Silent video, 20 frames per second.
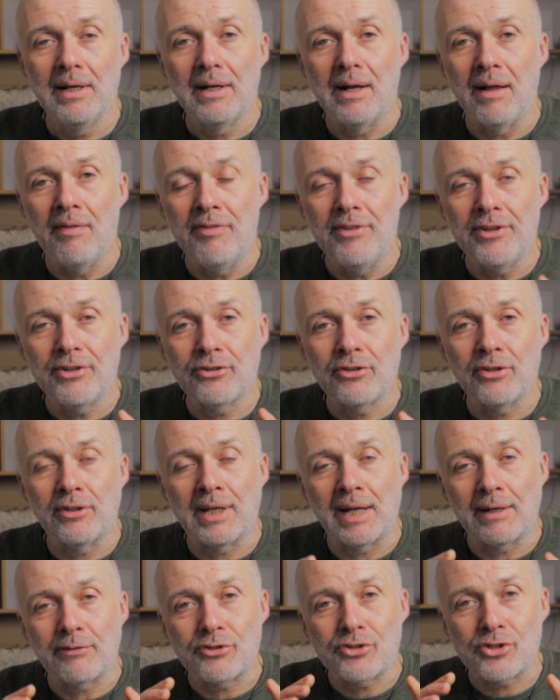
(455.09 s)
And this could
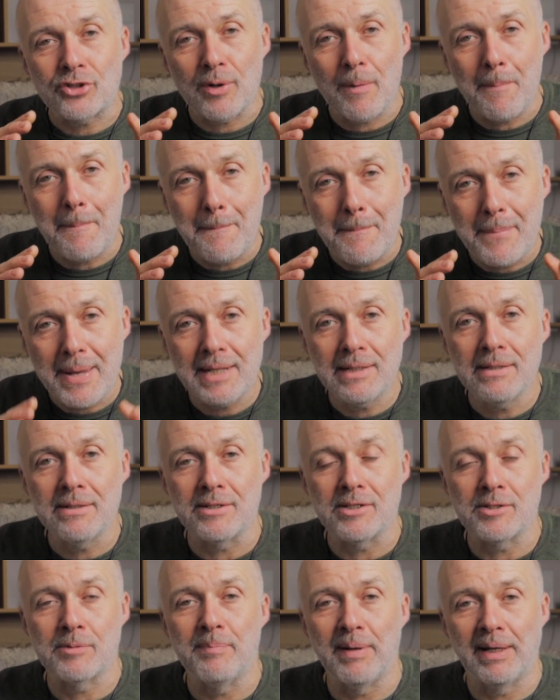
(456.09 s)
have
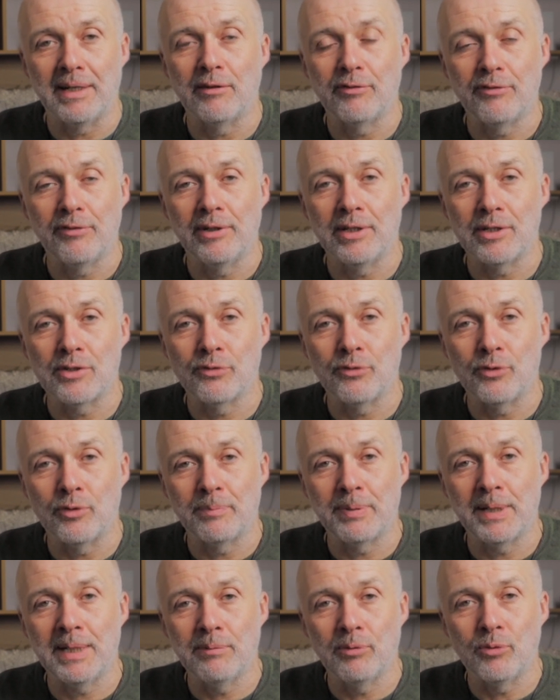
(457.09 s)
tremendous benefits for
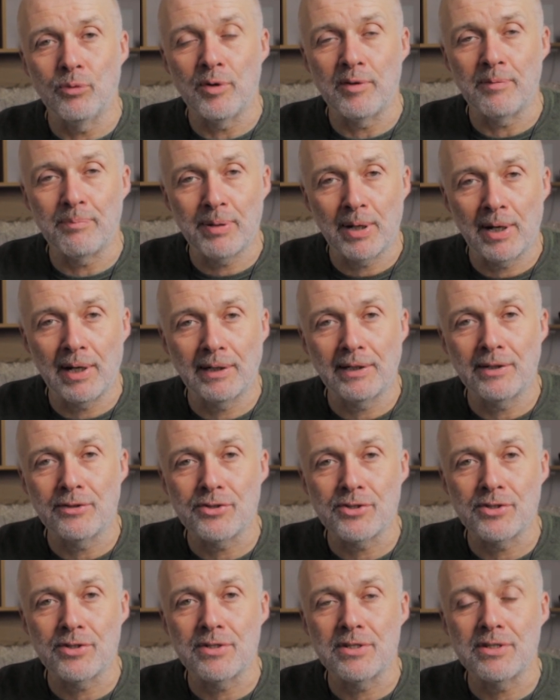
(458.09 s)
people with
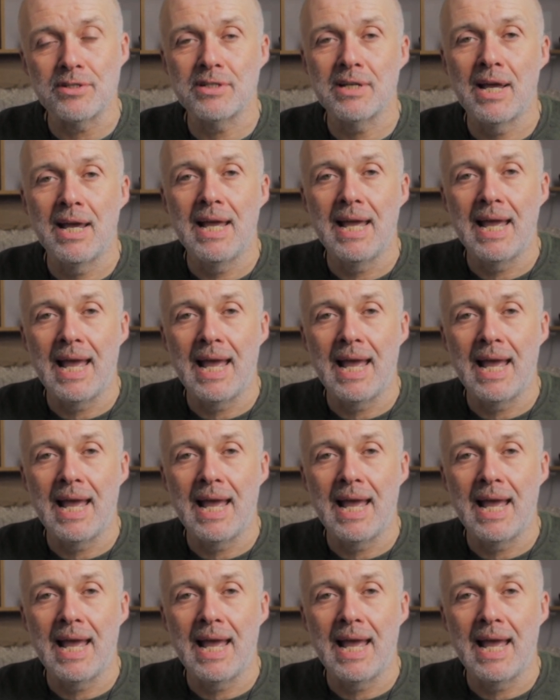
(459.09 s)
Parkinson's,